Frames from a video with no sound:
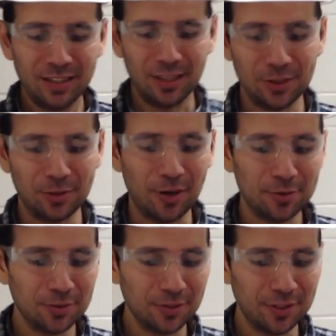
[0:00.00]

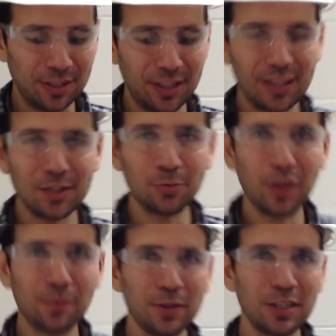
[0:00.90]
underground, and
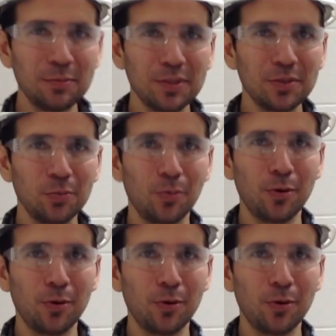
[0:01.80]
we have very limited